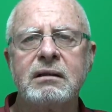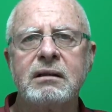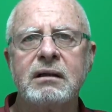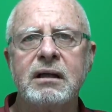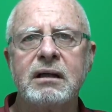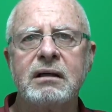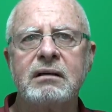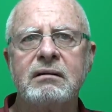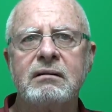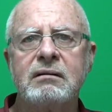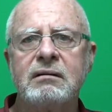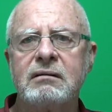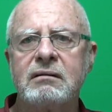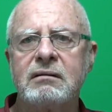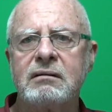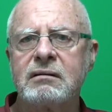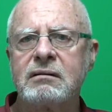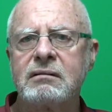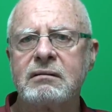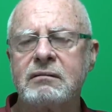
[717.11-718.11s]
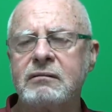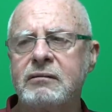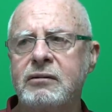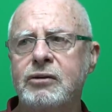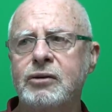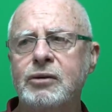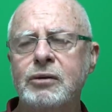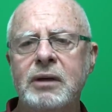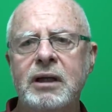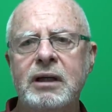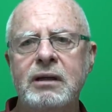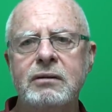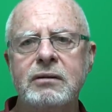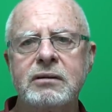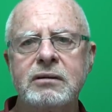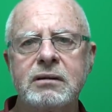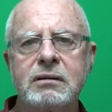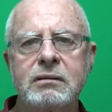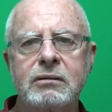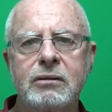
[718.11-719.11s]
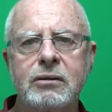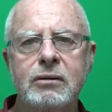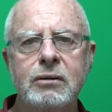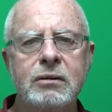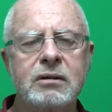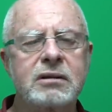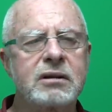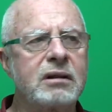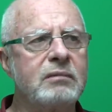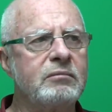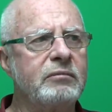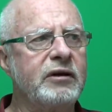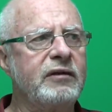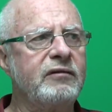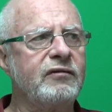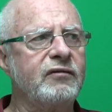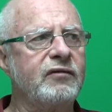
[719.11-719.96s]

And 2 hours, the gooks can be